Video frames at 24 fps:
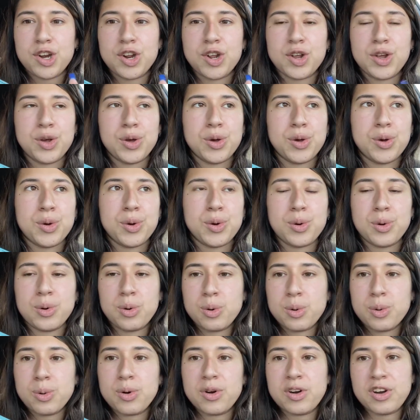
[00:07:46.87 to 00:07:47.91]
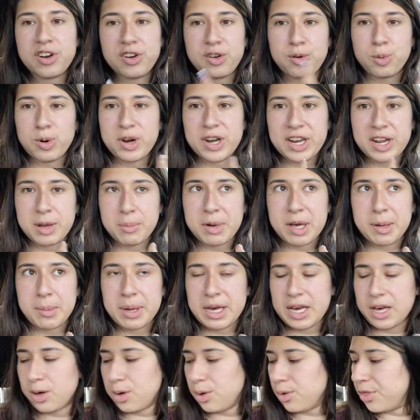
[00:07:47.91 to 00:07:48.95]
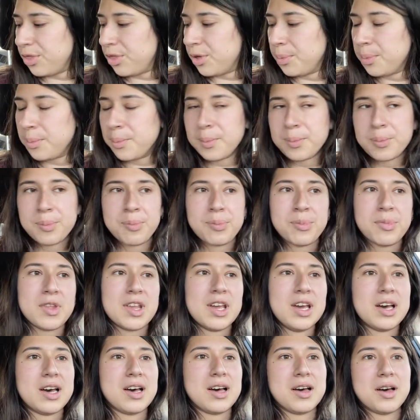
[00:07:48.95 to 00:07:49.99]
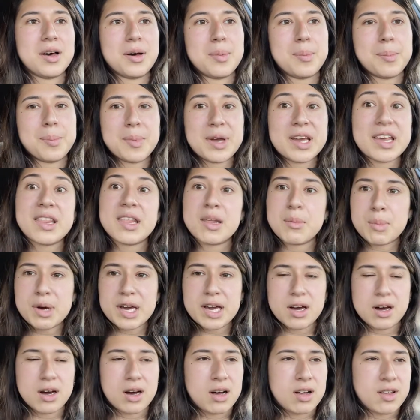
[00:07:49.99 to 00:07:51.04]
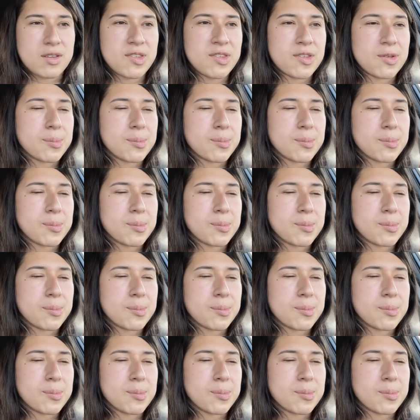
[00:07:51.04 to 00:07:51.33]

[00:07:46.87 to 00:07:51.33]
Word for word: to just rinse out my mouth. Um, and then my gauze.